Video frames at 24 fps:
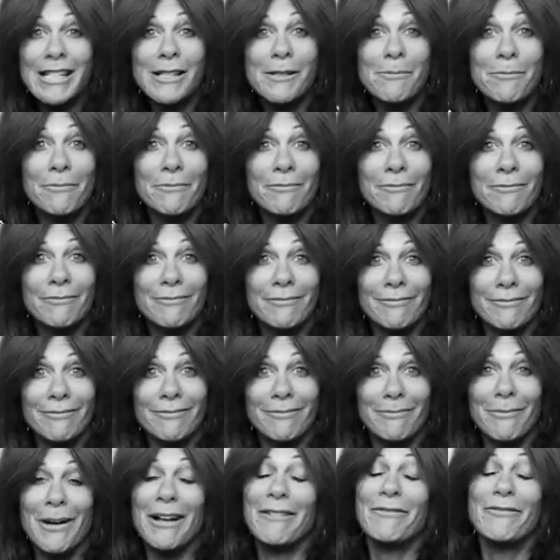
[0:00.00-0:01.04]
is
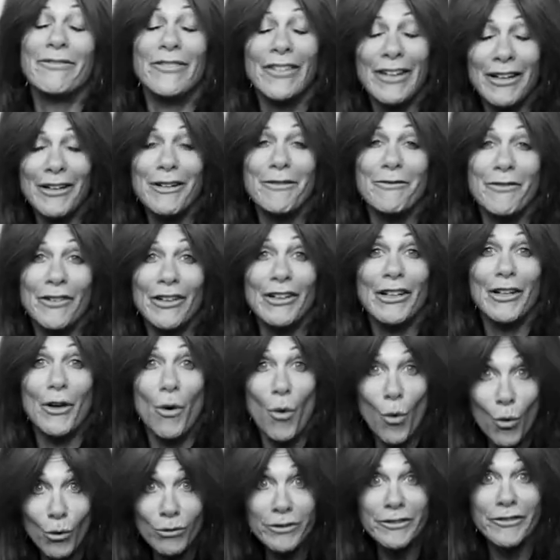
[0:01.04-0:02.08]
my very, very
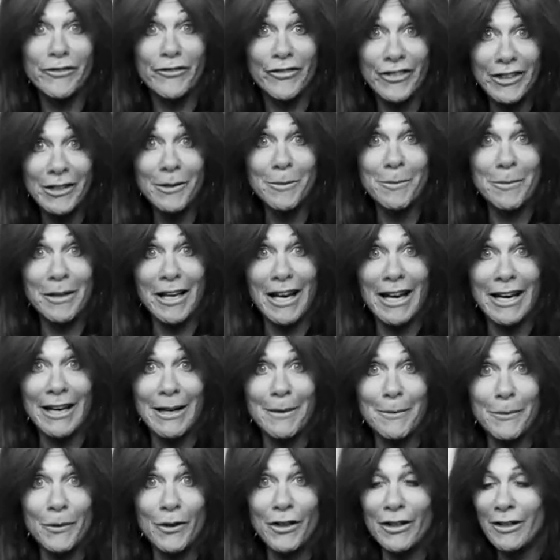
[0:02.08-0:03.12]
old film
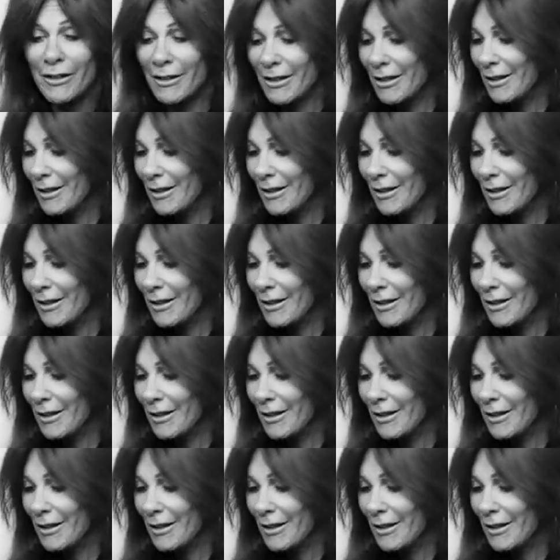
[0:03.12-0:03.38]
camera.